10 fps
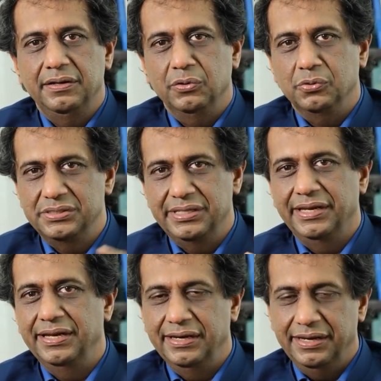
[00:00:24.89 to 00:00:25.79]
no
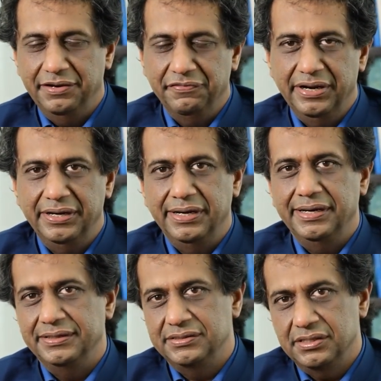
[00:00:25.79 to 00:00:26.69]
single event
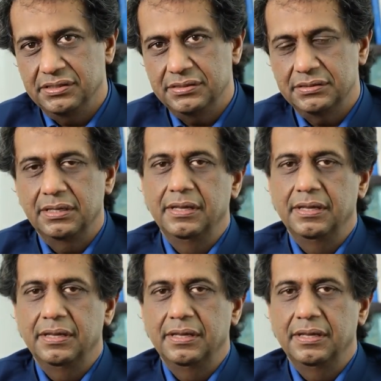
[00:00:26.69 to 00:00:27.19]
hits us.